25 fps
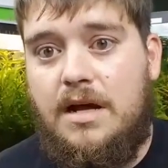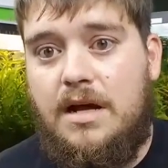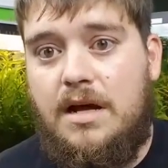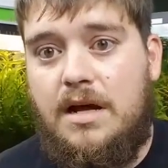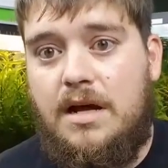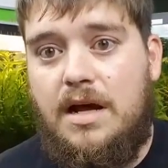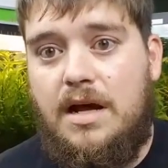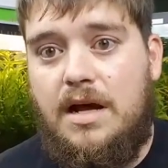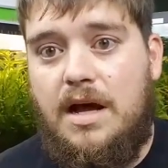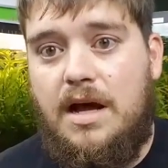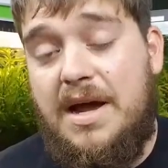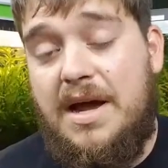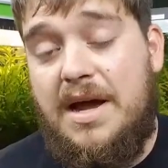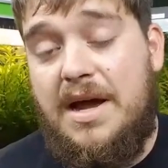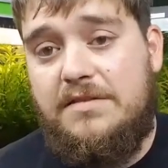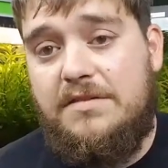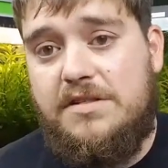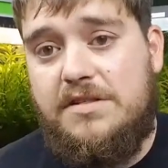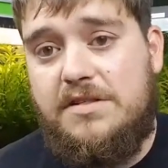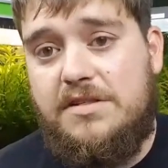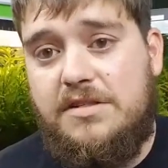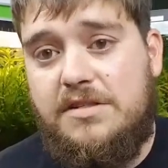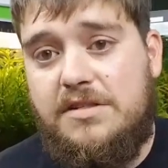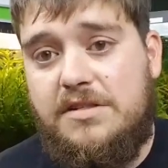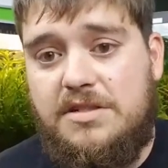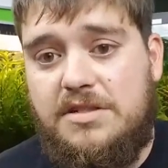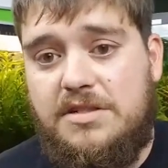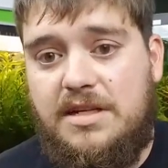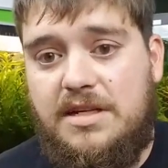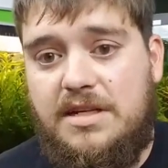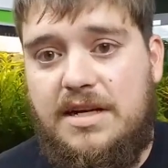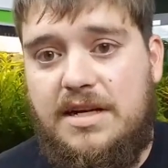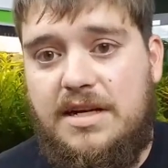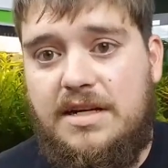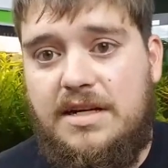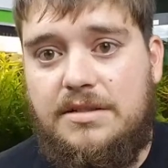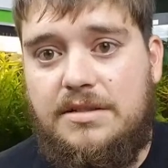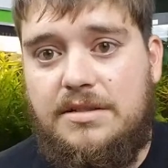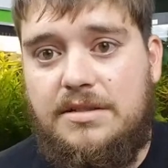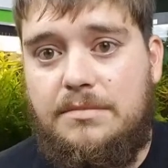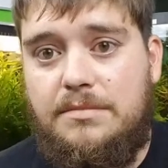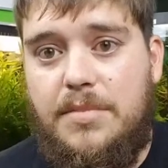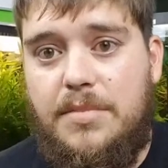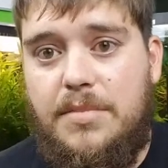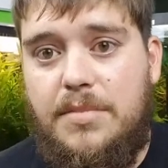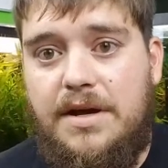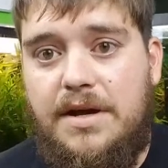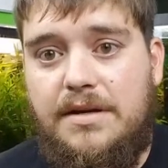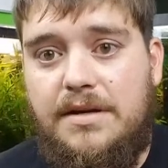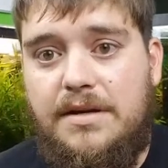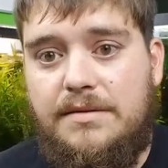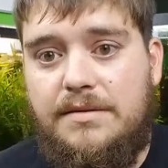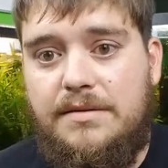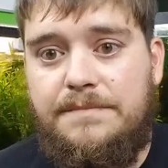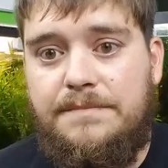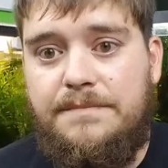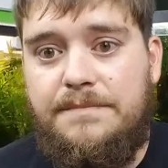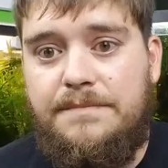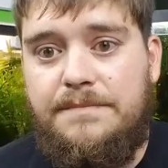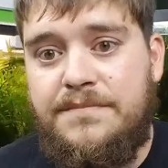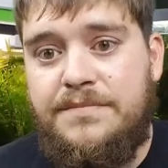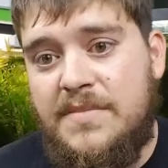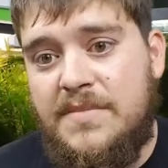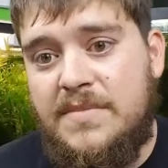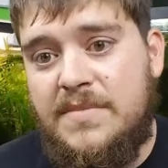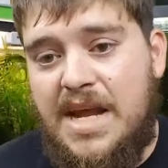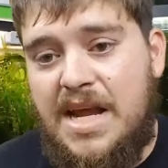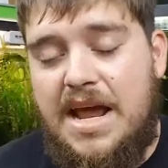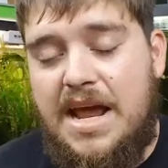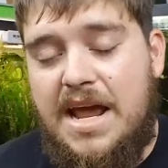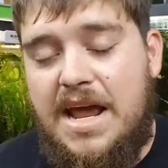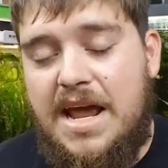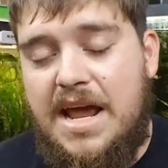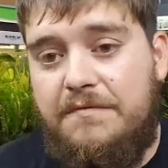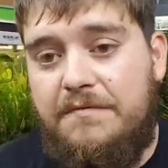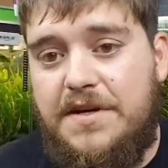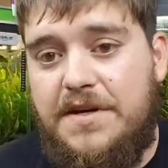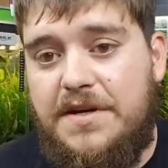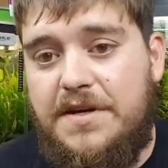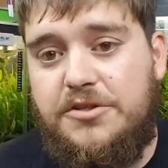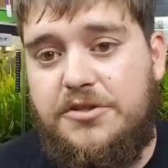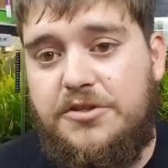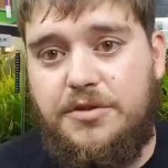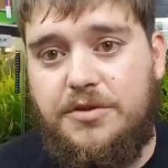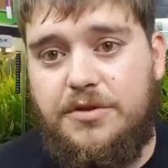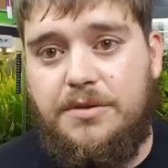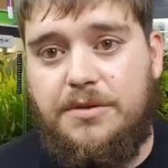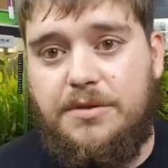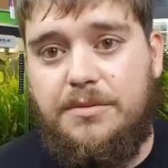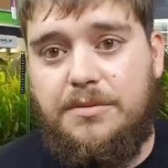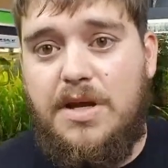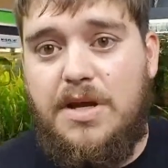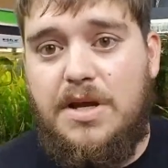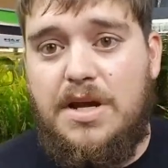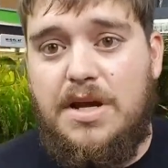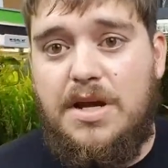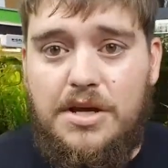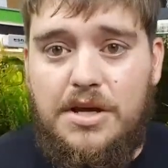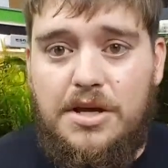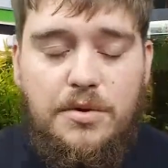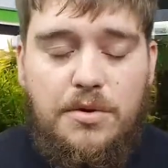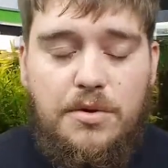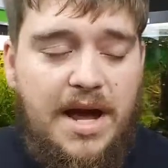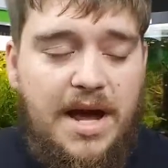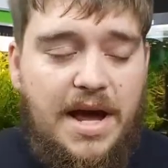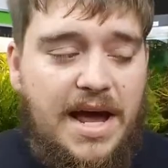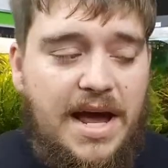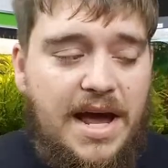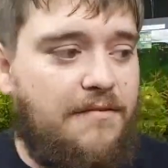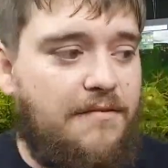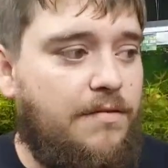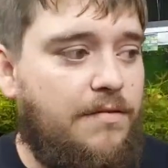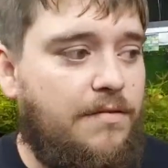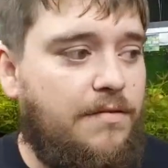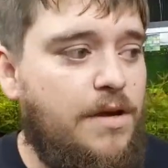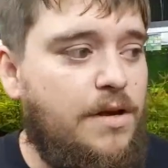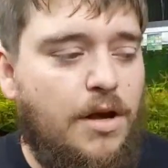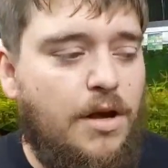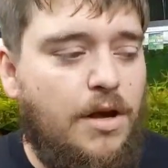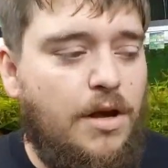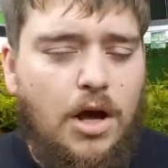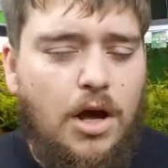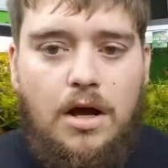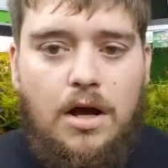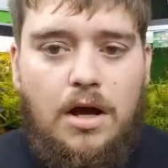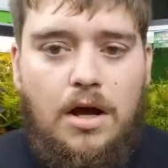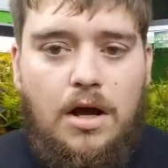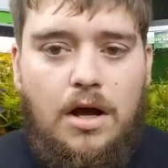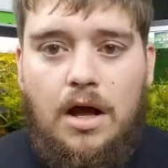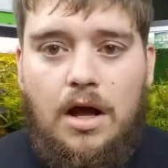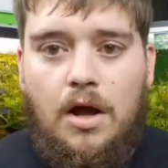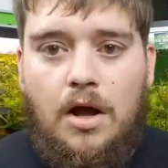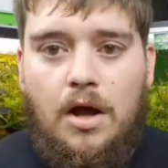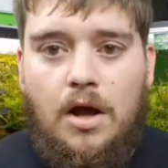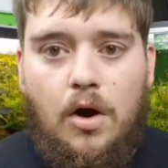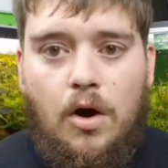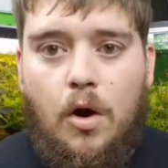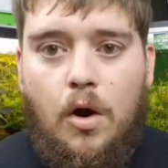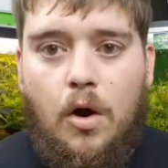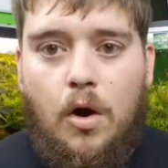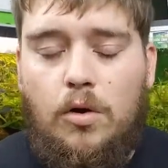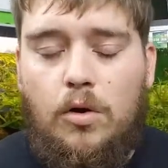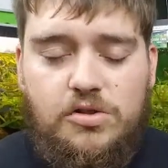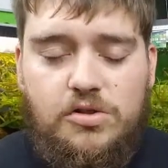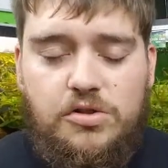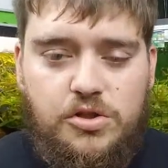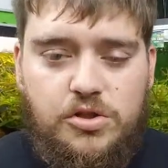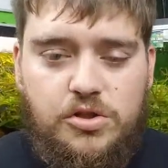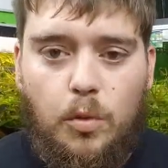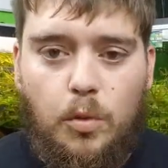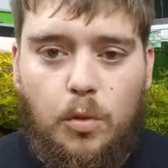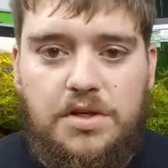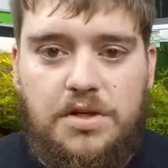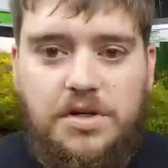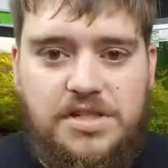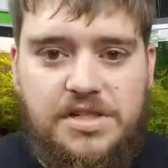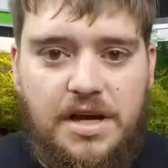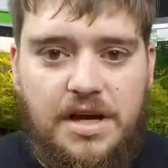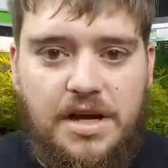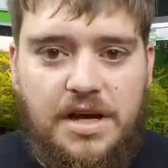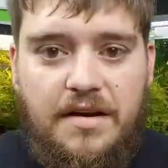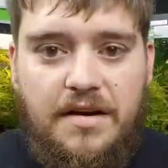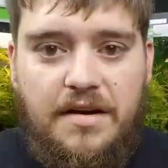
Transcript: I may have just lost connection, but in a fish room, you have all sorts of